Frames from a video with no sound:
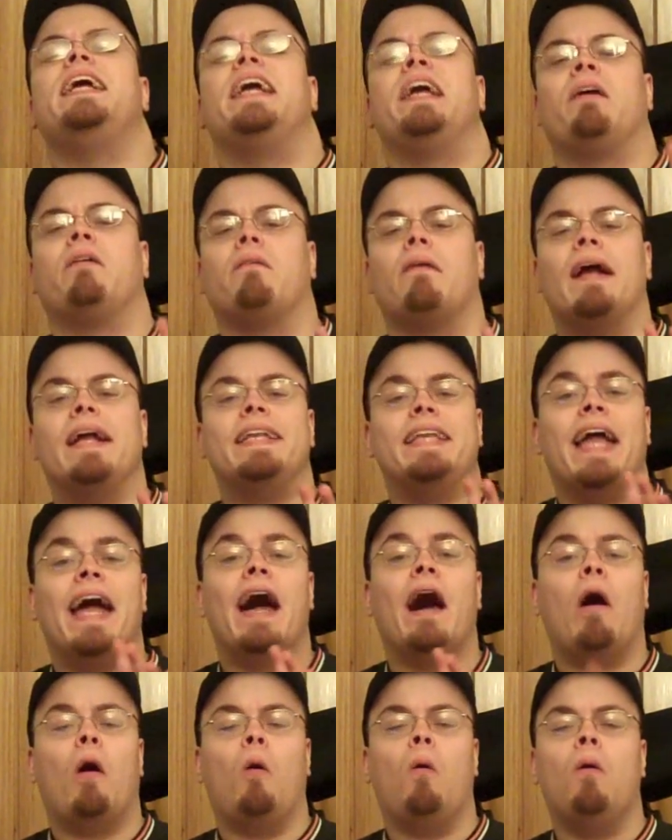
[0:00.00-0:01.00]
here right
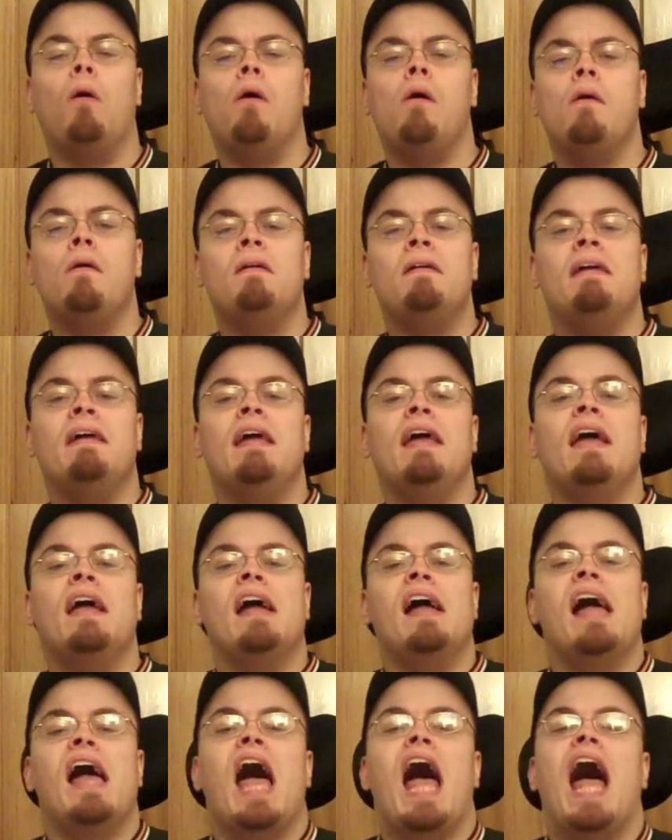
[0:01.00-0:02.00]
now
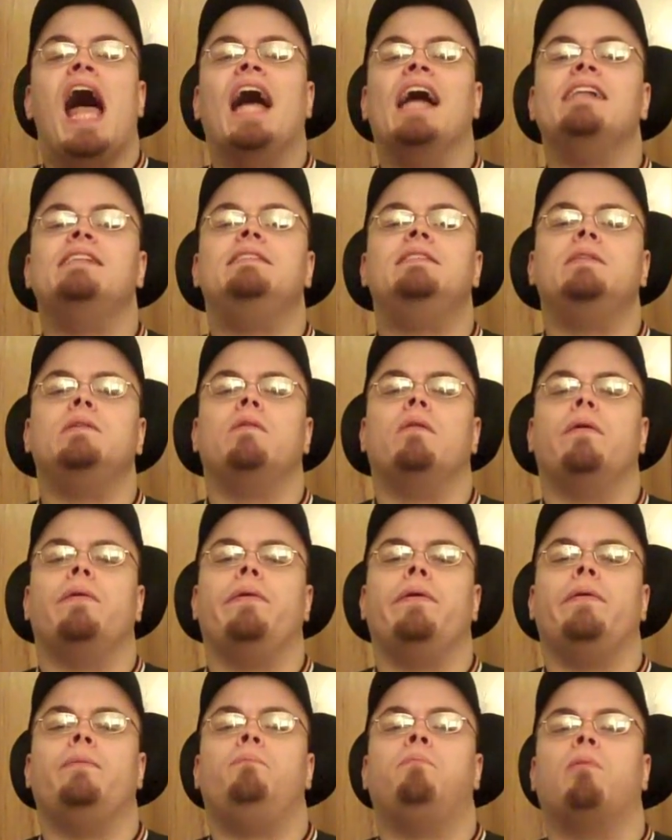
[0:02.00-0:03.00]
at
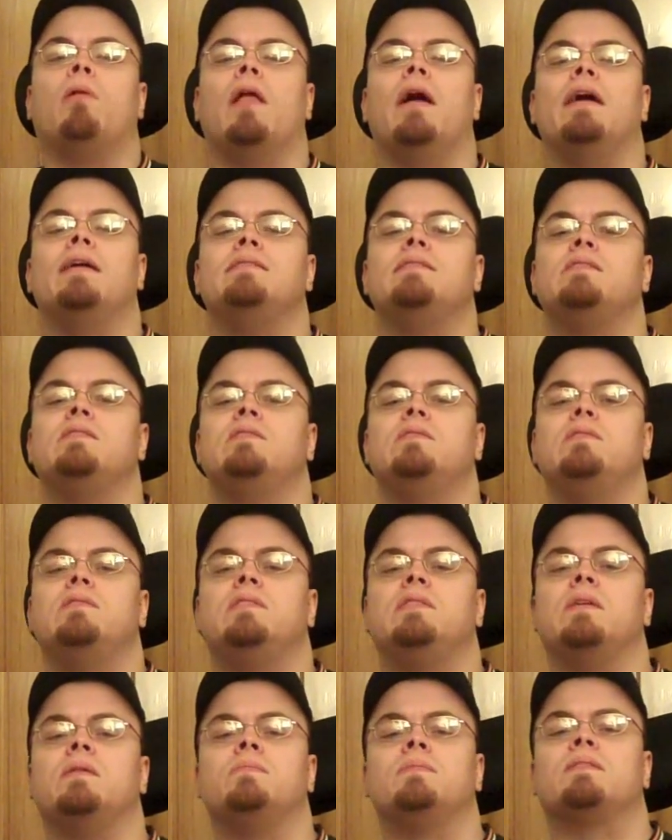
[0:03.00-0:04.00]
200 plus
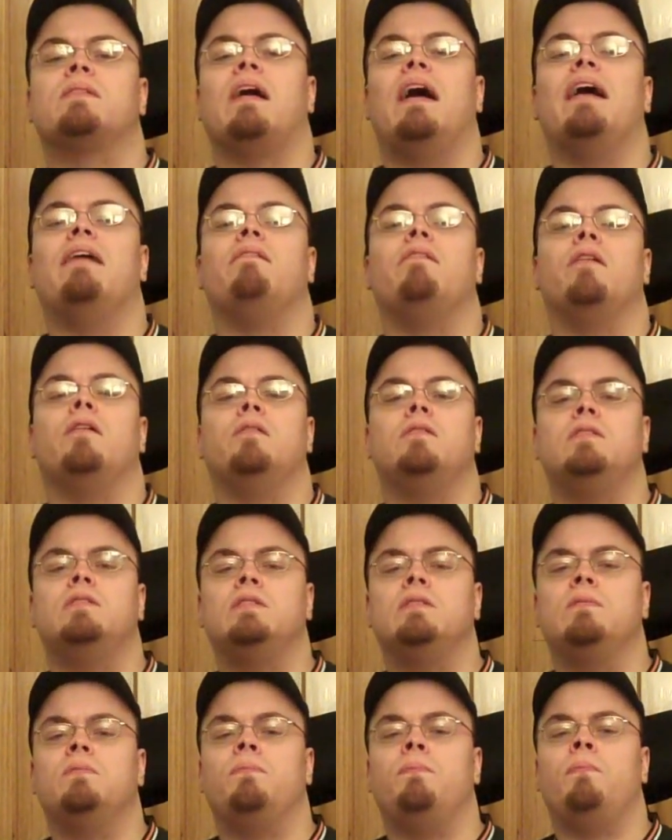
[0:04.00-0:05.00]

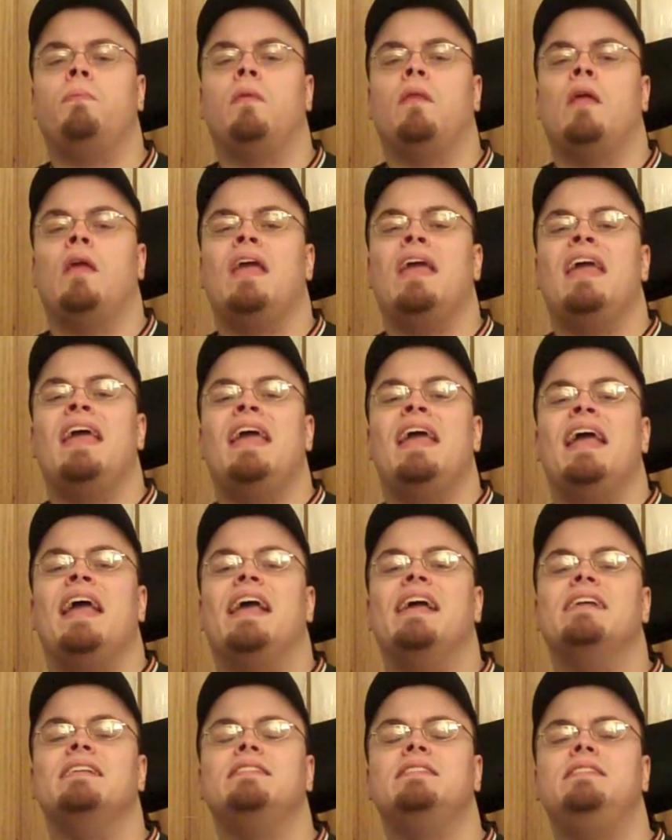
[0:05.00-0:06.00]
subscribers
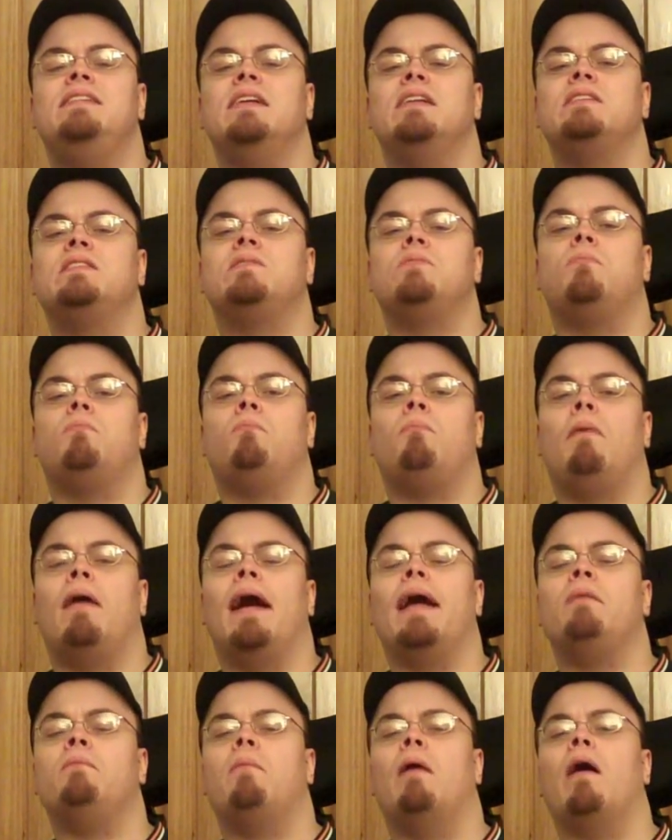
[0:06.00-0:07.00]
is just
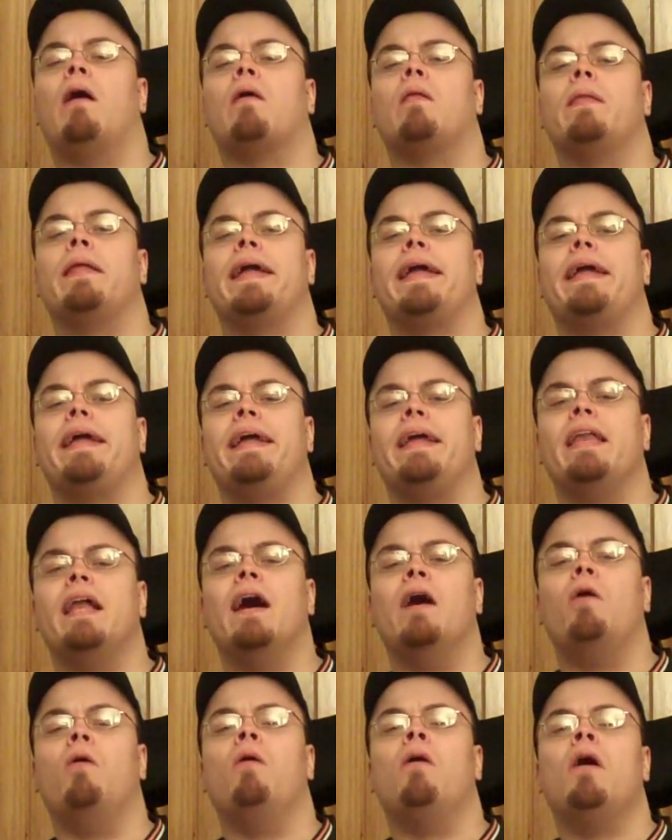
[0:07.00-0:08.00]
mind-boggling. You
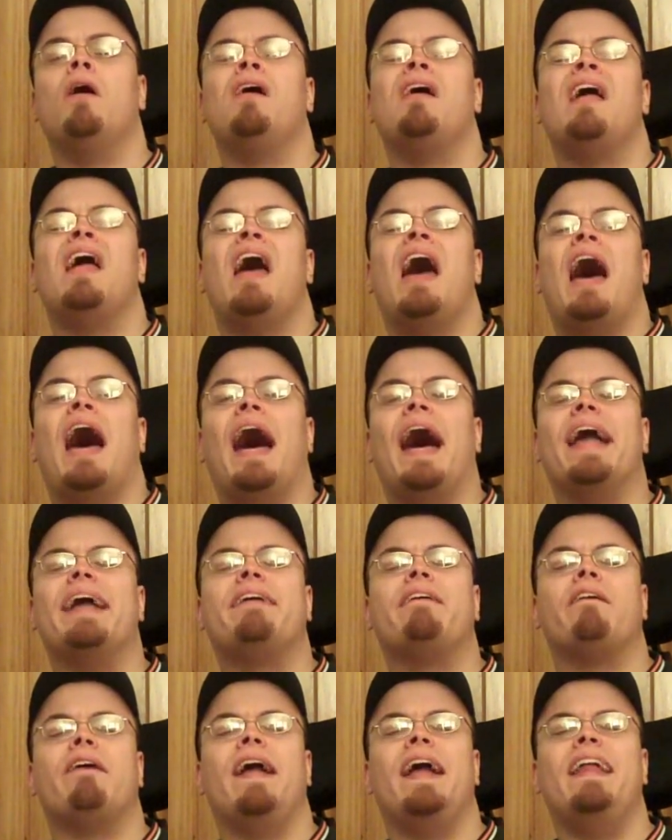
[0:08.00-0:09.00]
know, I
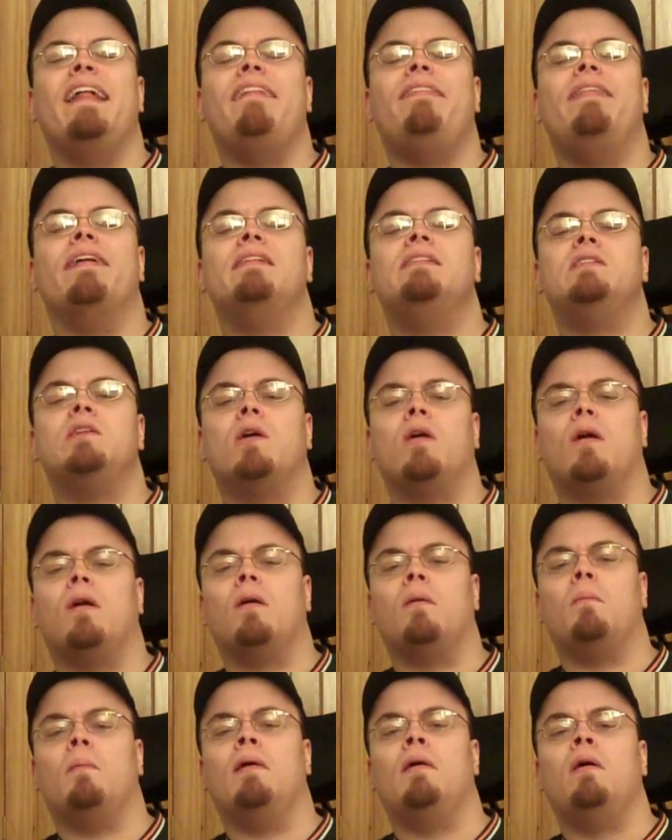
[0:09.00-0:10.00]
created the
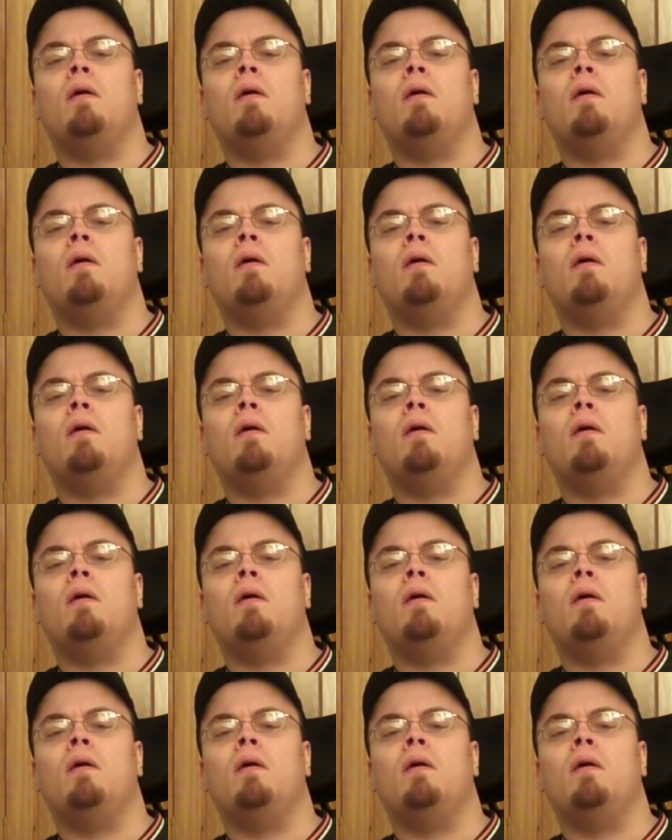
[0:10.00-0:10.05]
term